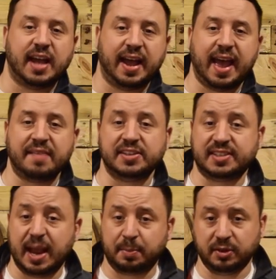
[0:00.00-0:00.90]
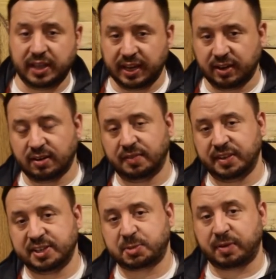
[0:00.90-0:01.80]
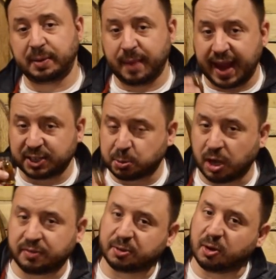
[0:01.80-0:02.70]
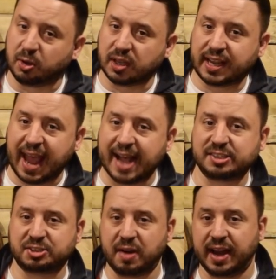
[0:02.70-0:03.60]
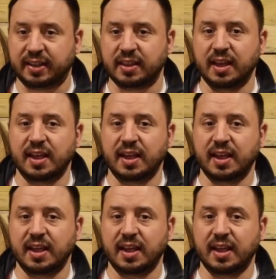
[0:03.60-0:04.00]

I have a sample here of the Springbank 12-year-old cask strength,